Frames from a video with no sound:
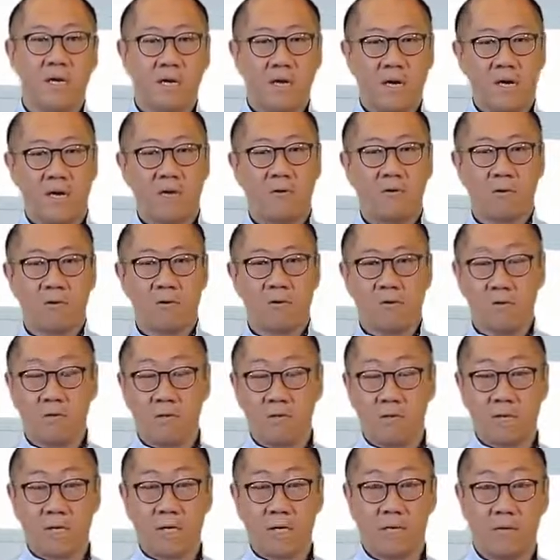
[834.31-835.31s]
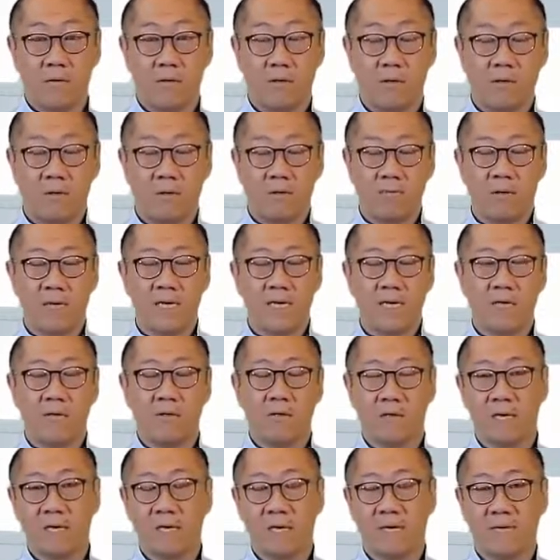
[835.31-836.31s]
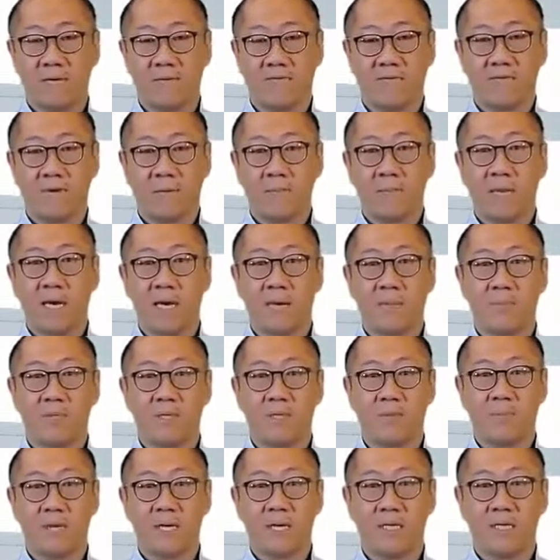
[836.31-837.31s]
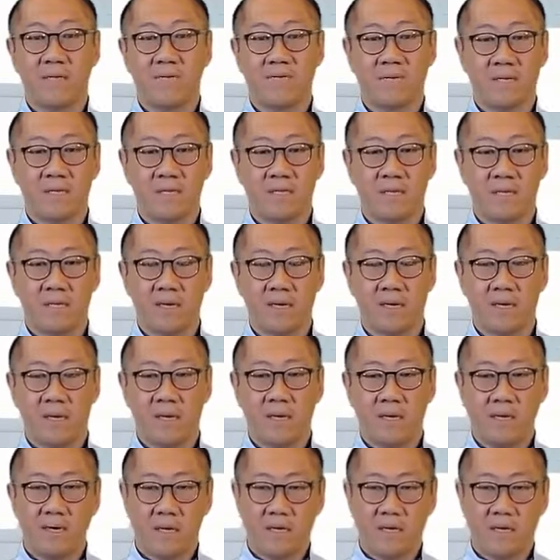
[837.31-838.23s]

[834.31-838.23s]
are already looking from that perspective to say,